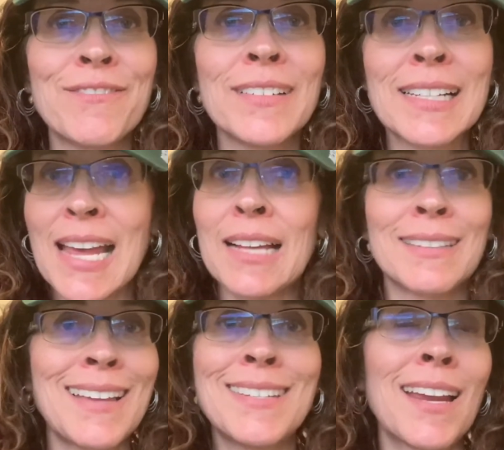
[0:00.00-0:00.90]
exactly
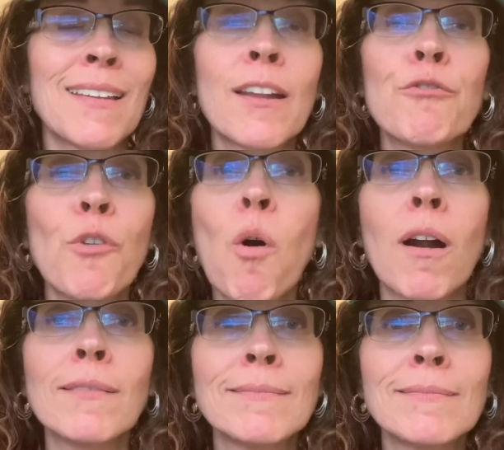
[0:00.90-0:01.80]
that data.
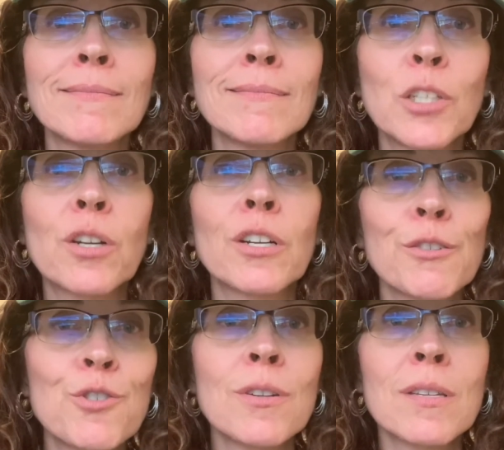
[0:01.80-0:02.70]
Therefore, your
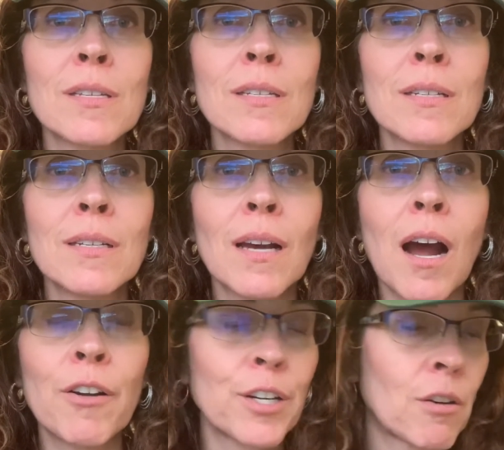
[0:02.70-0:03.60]
conclusions
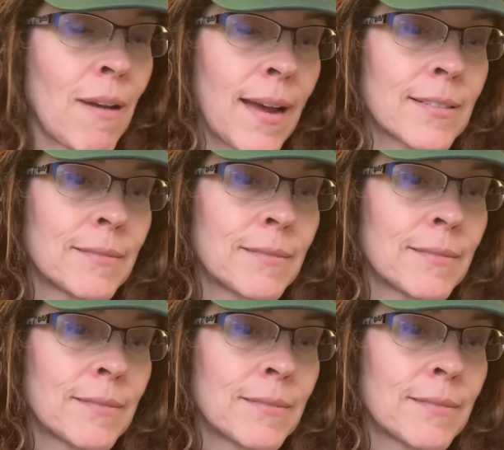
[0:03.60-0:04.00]
are incorrect.